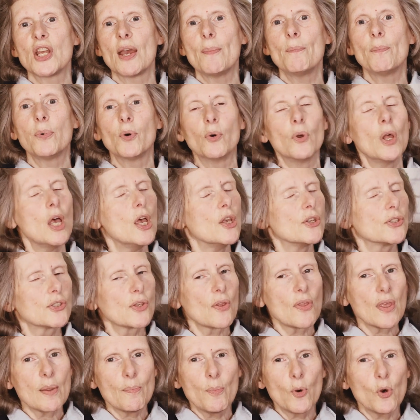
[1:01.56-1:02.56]
temple,
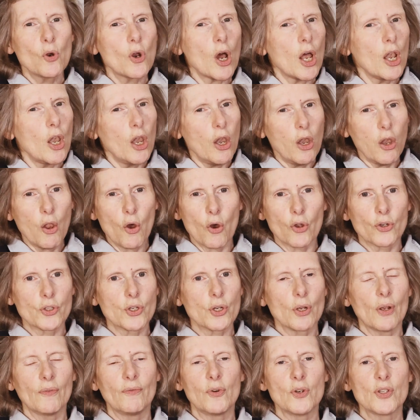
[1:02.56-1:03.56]
so they bore a
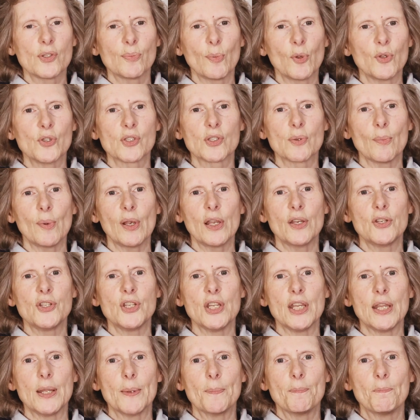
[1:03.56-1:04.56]
lot of
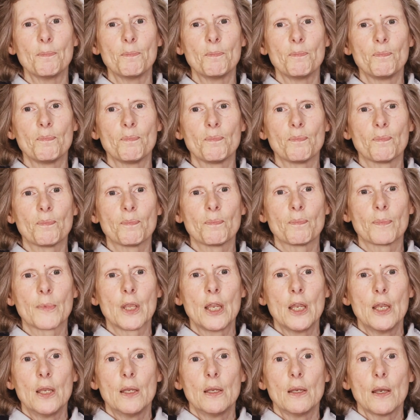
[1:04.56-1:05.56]
responsibility.
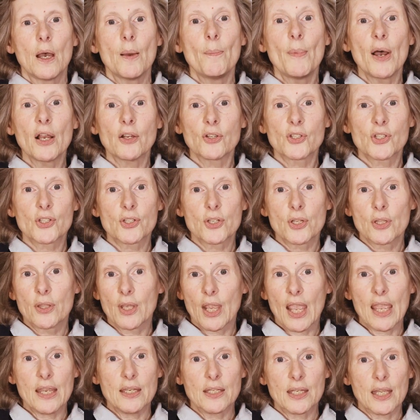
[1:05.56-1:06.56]
Amongst
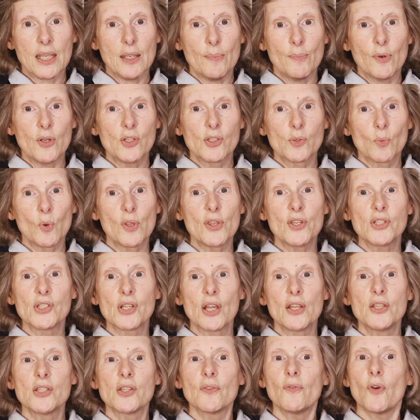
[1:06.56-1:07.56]
the gatekeepers were the
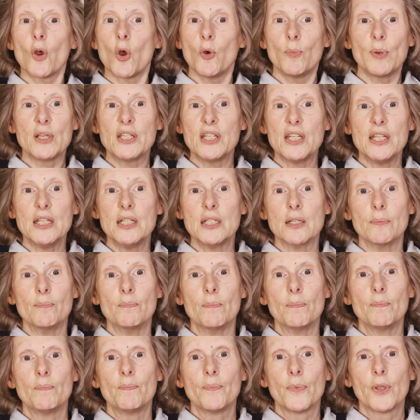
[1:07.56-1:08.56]
sons of
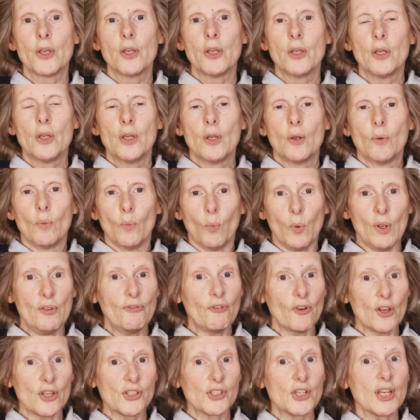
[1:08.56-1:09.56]
Obed-Edom. We
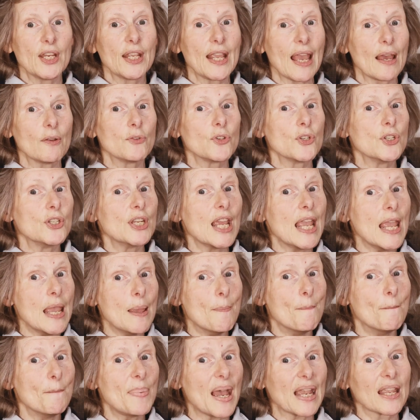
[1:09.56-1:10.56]
first encountered
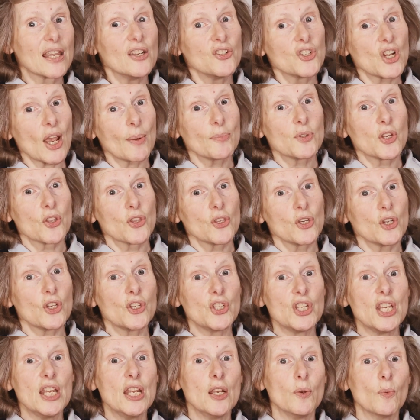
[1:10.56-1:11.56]
him back in chapter
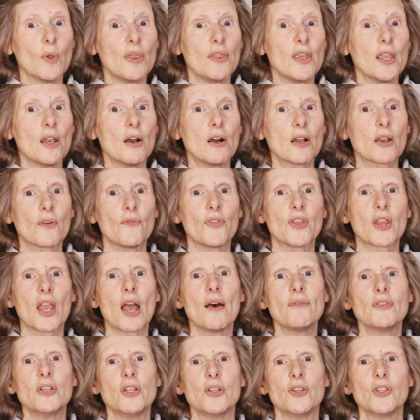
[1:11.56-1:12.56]
13 when the Ark of the
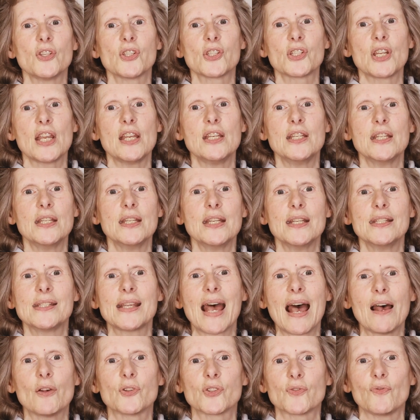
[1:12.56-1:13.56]
Covenant stayed in
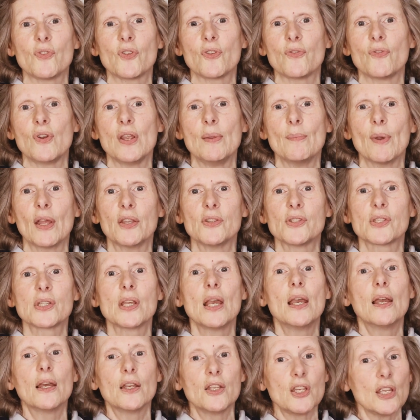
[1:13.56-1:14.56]
his house for 3
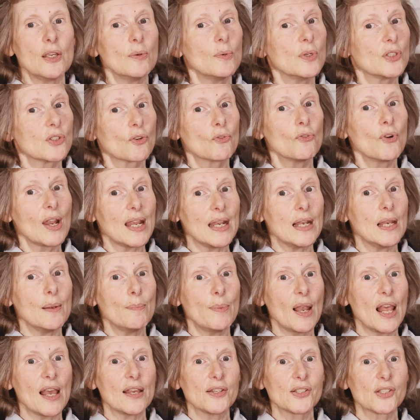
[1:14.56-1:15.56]
months and he was greatly
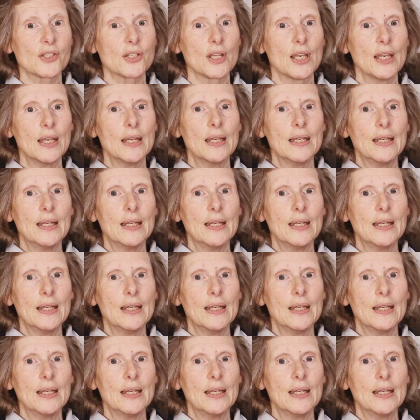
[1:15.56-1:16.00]
blessed.